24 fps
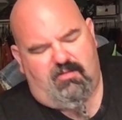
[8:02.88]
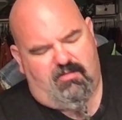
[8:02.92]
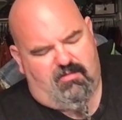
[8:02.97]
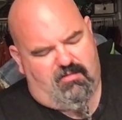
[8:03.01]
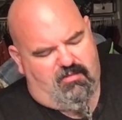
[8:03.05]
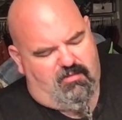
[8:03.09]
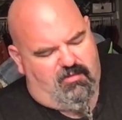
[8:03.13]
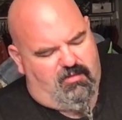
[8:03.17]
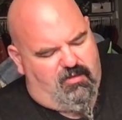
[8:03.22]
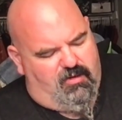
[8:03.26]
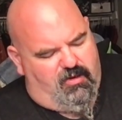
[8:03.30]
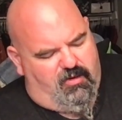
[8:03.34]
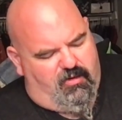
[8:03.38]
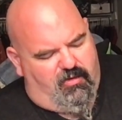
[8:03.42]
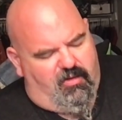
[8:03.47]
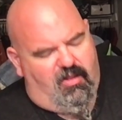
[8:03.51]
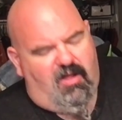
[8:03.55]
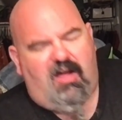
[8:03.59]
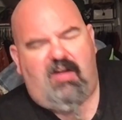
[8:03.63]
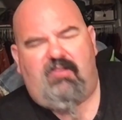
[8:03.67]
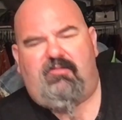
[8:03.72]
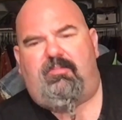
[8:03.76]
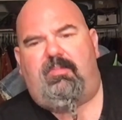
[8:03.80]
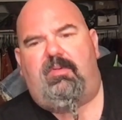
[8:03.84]
a little
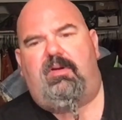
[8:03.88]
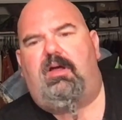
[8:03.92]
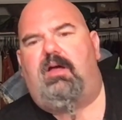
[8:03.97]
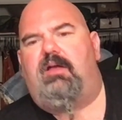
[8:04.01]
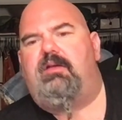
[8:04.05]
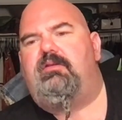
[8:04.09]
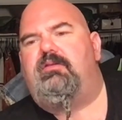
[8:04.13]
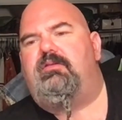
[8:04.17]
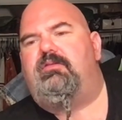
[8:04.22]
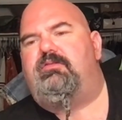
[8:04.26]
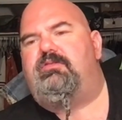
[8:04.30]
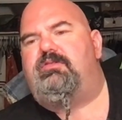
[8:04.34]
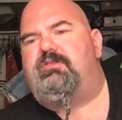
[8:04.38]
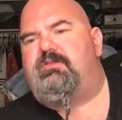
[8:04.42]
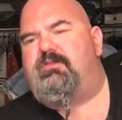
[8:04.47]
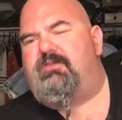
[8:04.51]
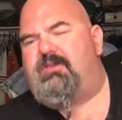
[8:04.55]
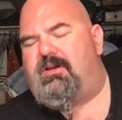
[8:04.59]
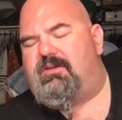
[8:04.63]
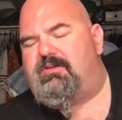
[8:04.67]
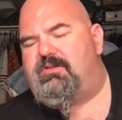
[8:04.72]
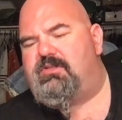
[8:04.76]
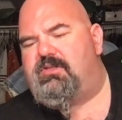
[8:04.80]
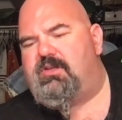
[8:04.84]
off, but not,
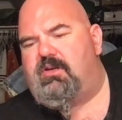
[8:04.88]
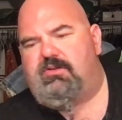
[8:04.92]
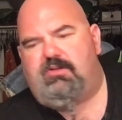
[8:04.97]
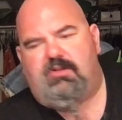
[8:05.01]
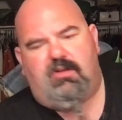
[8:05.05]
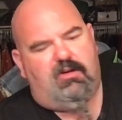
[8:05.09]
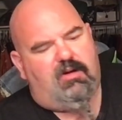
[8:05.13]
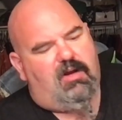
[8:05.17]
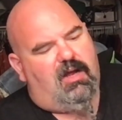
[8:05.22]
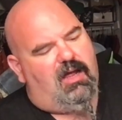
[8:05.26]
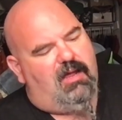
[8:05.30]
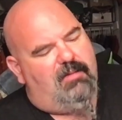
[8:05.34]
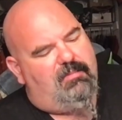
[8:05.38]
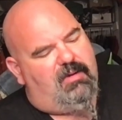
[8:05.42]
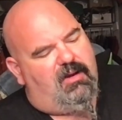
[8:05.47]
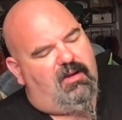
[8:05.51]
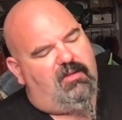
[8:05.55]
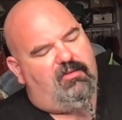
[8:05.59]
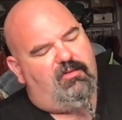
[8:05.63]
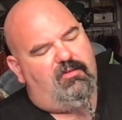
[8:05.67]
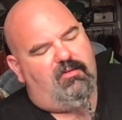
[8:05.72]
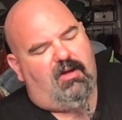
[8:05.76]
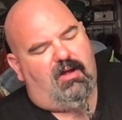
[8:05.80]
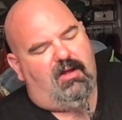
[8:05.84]
sounds a little high, but not
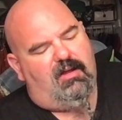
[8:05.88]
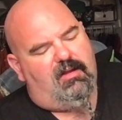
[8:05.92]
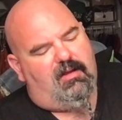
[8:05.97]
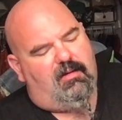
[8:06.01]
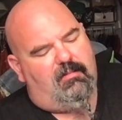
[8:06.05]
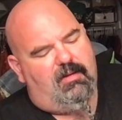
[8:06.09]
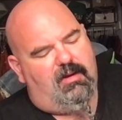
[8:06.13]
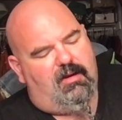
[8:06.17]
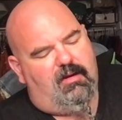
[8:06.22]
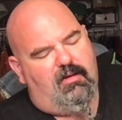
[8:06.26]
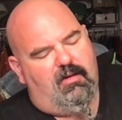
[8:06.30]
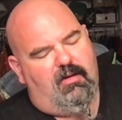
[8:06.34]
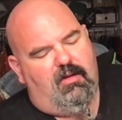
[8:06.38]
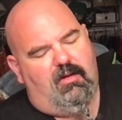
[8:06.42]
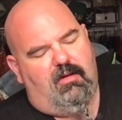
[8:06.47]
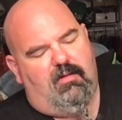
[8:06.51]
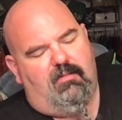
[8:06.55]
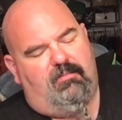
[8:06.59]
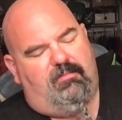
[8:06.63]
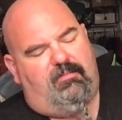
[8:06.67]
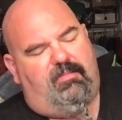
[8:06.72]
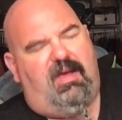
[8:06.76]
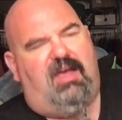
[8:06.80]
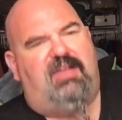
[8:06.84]
too high. I mean,
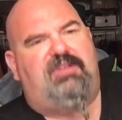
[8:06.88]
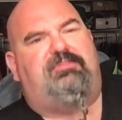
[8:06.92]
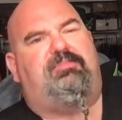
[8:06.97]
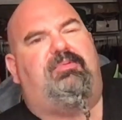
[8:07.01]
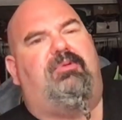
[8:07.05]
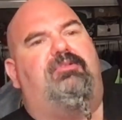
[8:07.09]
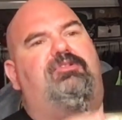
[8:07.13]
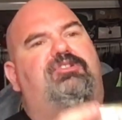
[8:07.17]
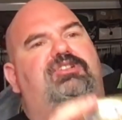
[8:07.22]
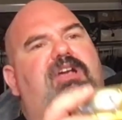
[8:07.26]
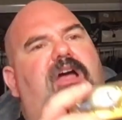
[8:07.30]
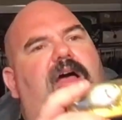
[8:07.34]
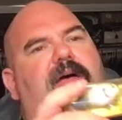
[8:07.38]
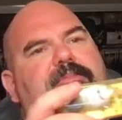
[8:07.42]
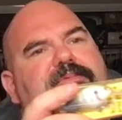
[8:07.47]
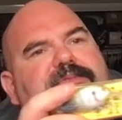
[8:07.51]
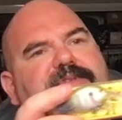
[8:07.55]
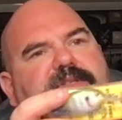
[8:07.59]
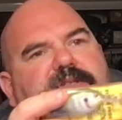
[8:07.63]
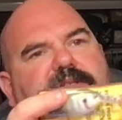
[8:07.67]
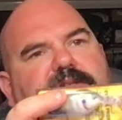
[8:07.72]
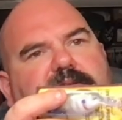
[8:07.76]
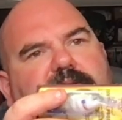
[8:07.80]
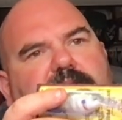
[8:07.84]
Bass Pro
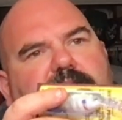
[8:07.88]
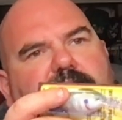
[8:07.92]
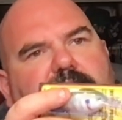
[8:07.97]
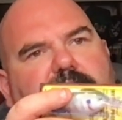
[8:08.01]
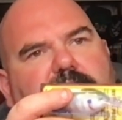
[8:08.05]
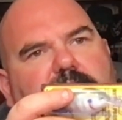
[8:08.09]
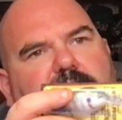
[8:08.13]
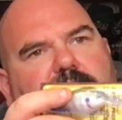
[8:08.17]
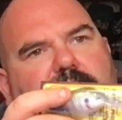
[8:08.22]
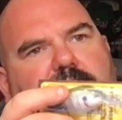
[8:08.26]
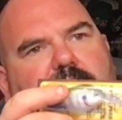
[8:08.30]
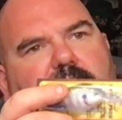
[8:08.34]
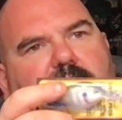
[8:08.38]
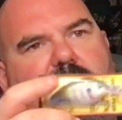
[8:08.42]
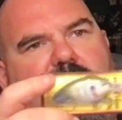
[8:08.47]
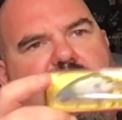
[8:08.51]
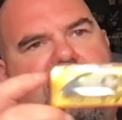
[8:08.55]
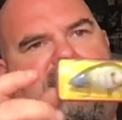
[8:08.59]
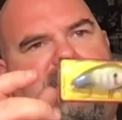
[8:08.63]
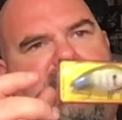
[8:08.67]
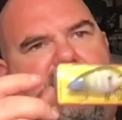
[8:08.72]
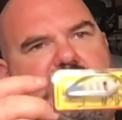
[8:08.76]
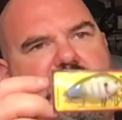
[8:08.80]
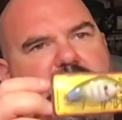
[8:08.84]
Shops, at
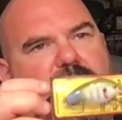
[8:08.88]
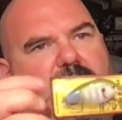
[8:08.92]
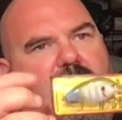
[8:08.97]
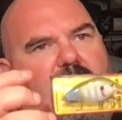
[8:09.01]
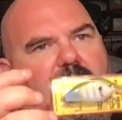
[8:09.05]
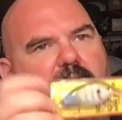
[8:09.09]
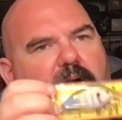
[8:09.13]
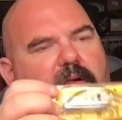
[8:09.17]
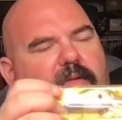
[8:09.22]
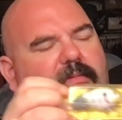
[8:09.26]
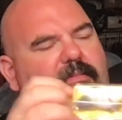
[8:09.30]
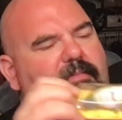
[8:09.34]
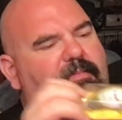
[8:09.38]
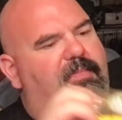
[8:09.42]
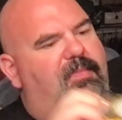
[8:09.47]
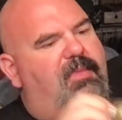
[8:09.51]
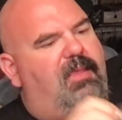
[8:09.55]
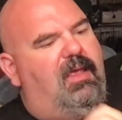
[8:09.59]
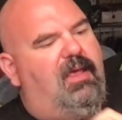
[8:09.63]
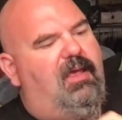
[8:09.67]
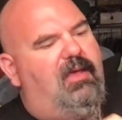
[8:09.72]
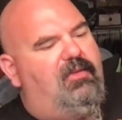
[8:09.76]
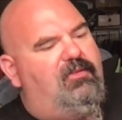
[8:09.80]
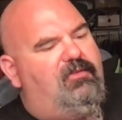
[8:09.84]
least at the mall,
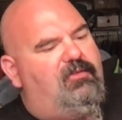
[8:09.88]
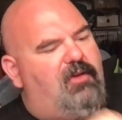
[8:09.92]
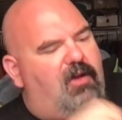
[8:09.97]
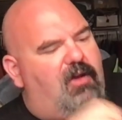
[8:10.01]
has